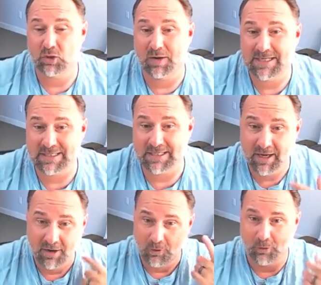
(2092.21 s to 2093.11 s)
crazy
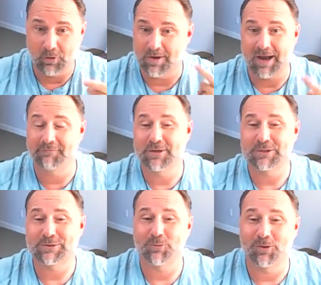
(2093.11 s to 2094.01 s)
or not of this
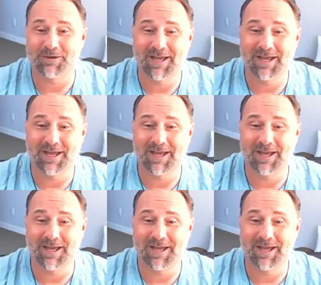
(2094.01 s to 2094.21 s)
world.